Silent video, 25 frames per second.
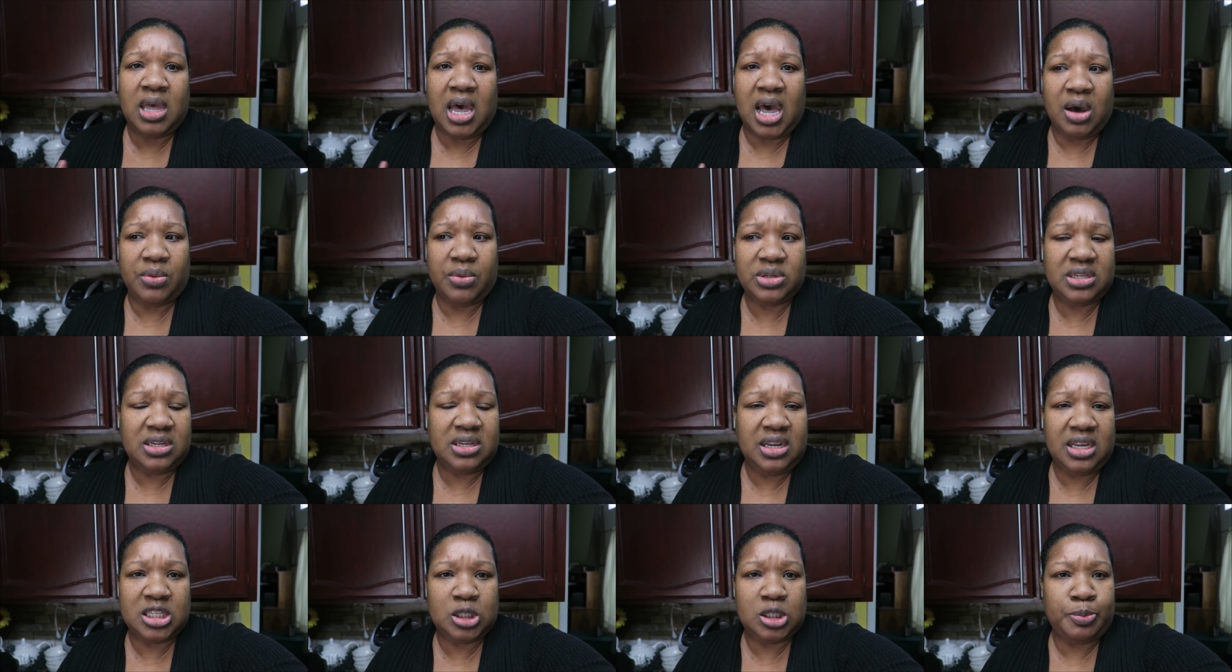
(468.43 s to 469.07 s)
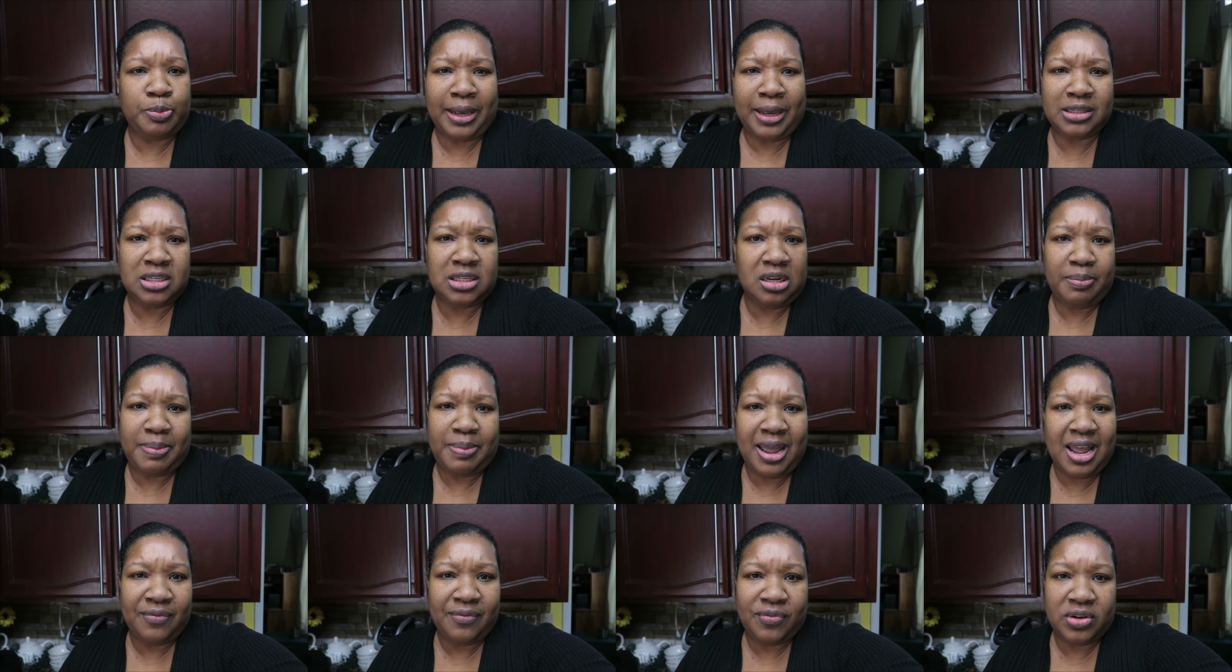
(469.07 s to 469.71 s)
I wasn't expecting
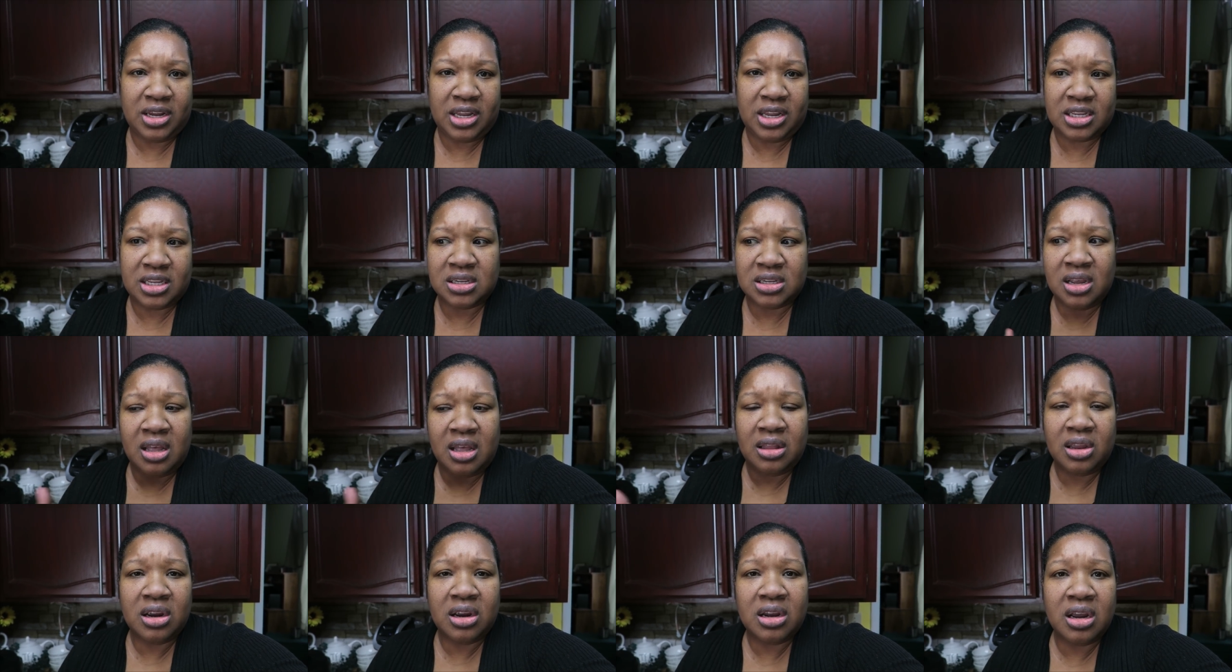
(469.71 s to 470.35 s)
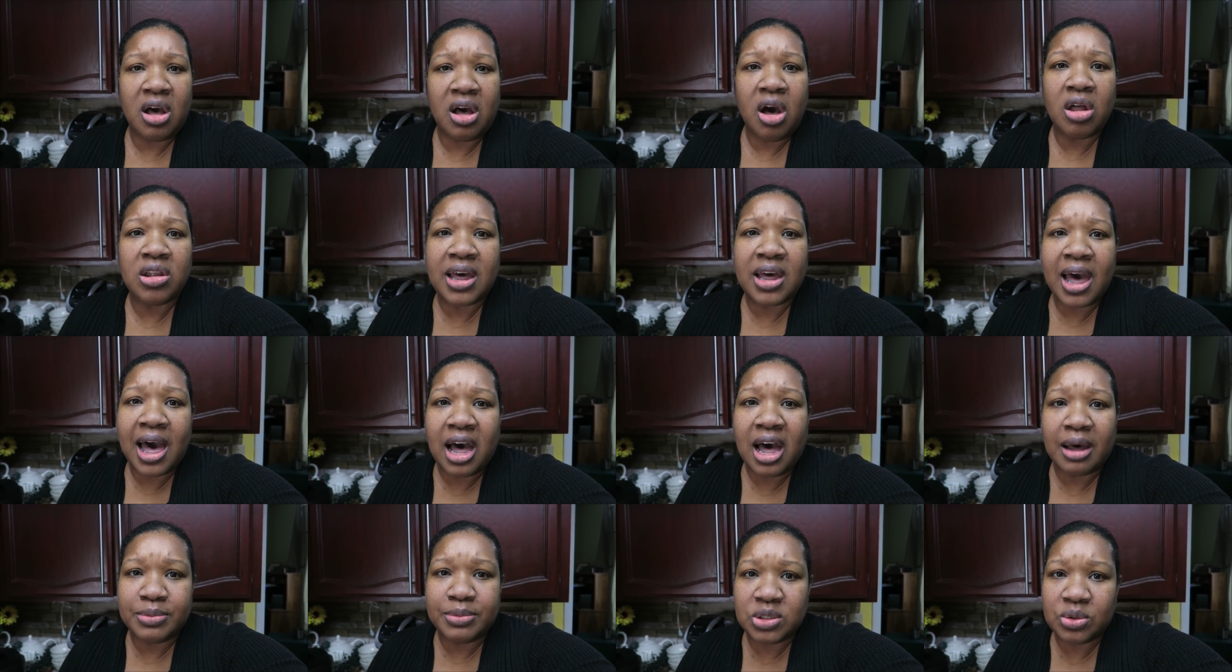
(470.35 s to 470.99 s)
to pay for this. They're gonna call the
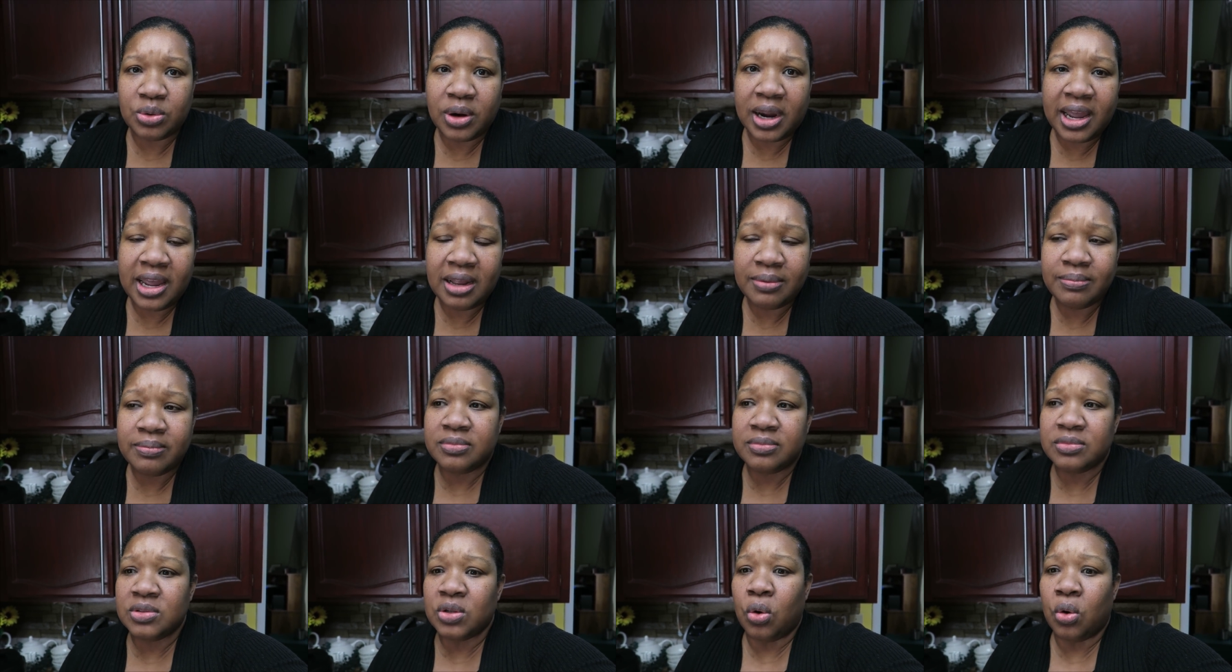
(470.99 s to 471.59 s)
cops, right?